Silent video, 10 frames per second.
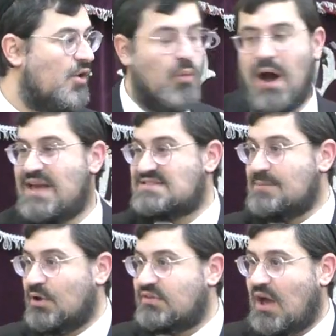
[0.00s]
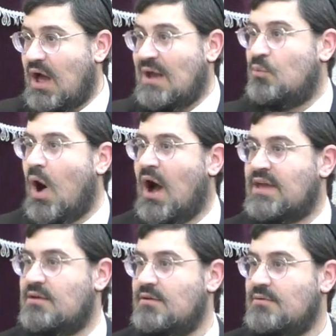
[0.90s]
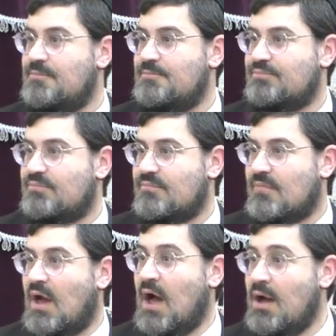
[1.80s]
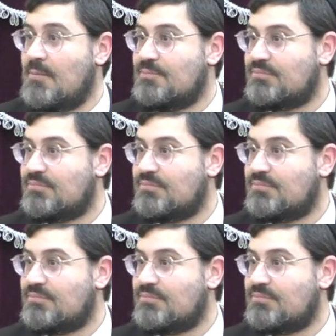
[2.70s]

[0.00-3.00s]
What, is it mutter and why? Huh?